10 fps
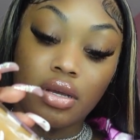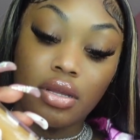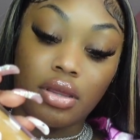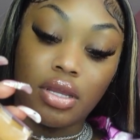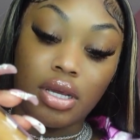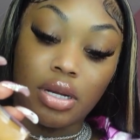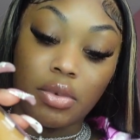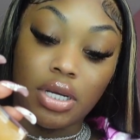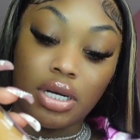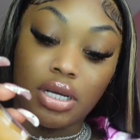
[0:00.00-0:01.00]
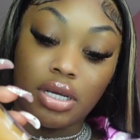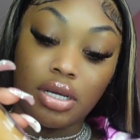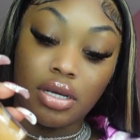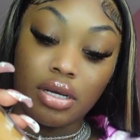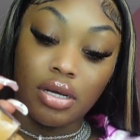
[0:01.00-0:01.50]
Then I'm gonna
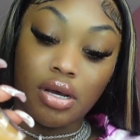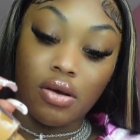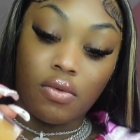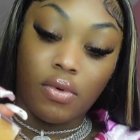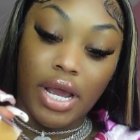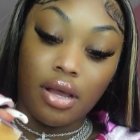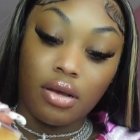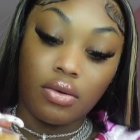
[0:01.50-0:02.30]
go right,